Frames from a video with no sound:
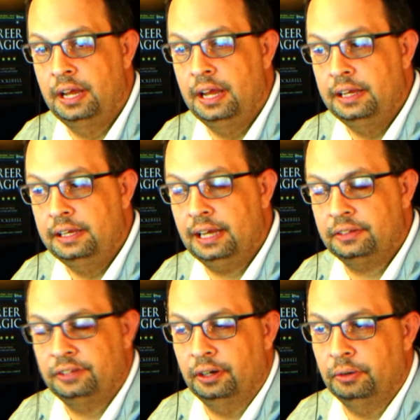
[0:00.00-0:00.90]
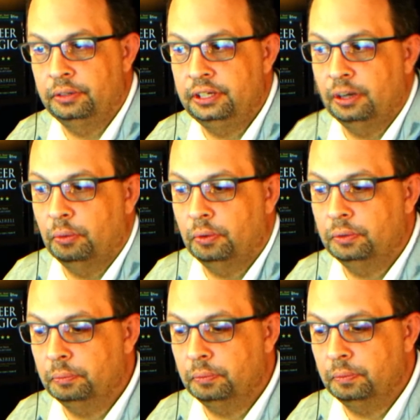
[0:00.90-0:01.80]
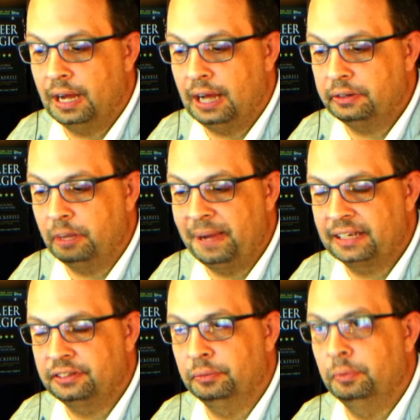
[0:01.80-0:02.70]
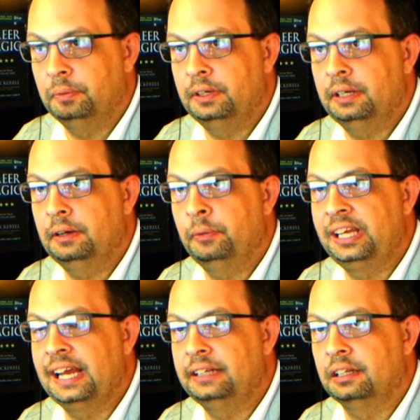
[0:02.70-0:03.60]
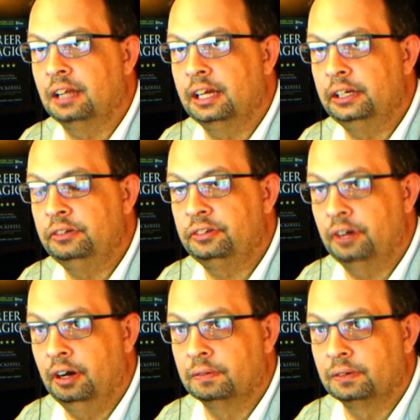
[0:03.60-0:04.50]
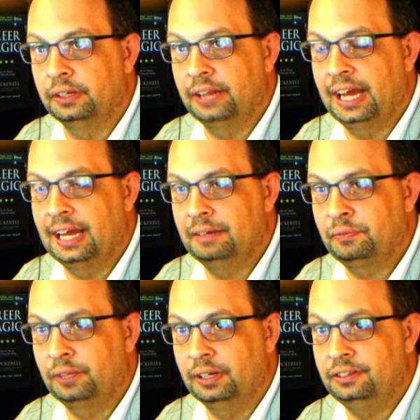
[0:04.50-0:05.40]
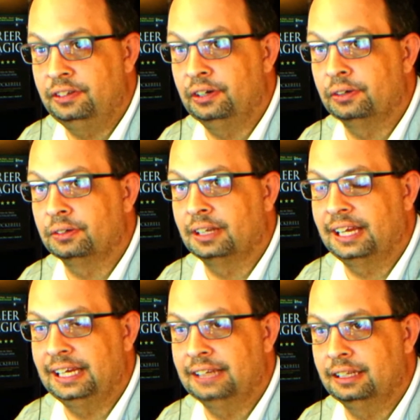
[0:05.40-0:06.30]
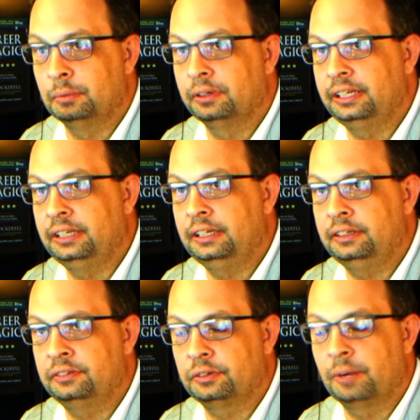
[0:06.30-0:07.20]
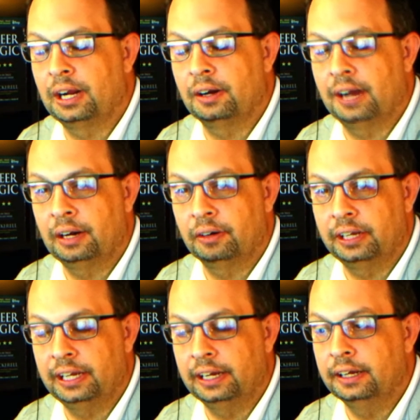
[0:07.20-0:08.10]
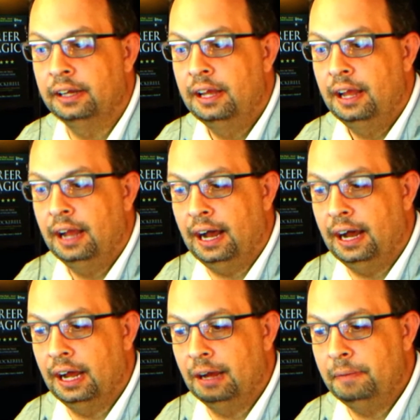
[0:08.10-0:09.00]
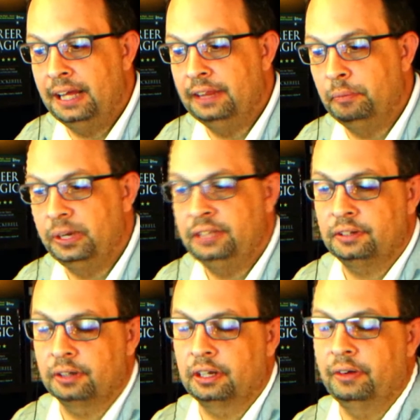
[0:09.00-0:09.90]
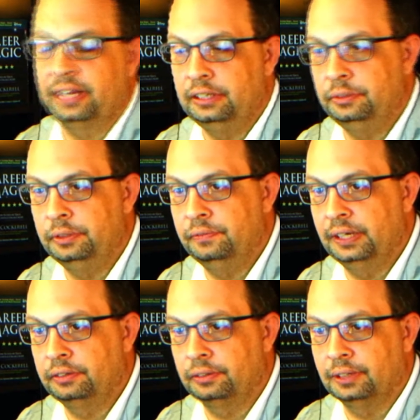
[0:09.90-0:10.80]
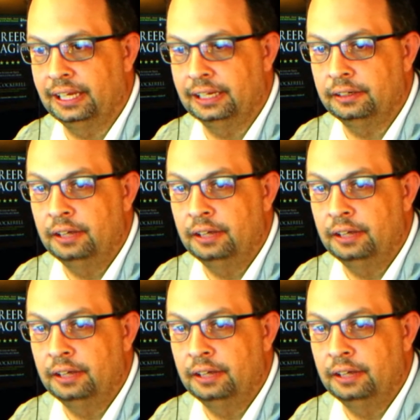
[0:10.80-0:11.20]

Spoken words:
Yeah, so, you know, I'll go back to we end lunch over in that Frontierland, Liberty Square area. And then we start going into Adventureland,